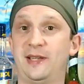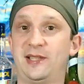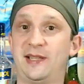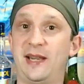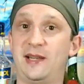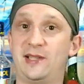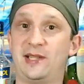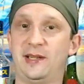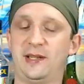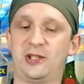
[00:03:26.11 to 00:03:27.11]
Estate
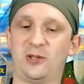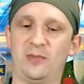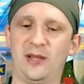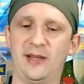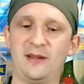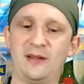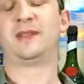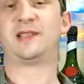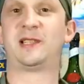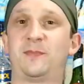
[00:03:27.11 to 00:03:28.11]
Signature Blend.
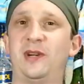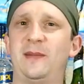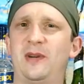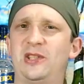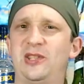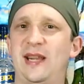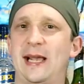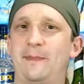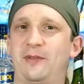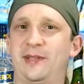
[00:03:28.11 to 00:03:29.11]
This is pretty much the
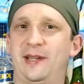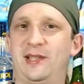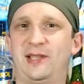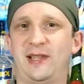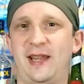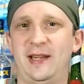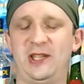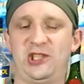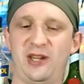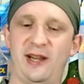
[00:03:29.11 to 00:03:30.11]
Appleton
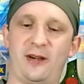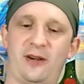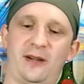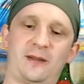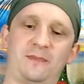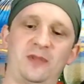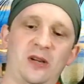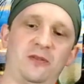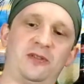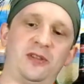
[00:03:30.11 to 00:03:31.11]
Estate generic
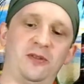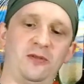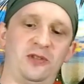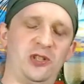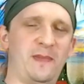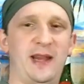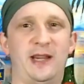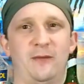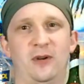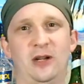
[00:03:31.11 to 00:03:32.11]
go-to
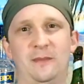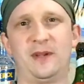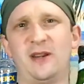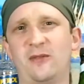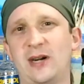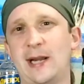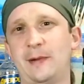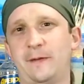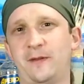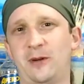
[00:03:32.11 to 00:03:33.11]
Jamaican rum. You can grab
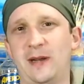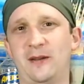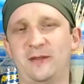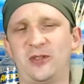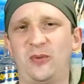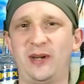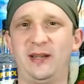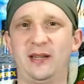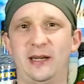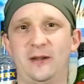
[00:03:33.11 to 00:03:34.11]
it for about
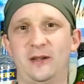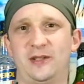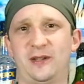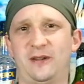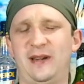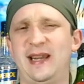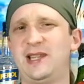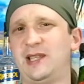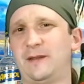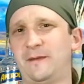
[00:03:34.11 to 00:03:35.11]
$20. They're
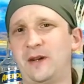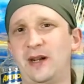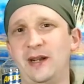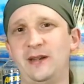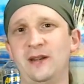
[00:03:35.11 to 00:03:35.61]
easy to find.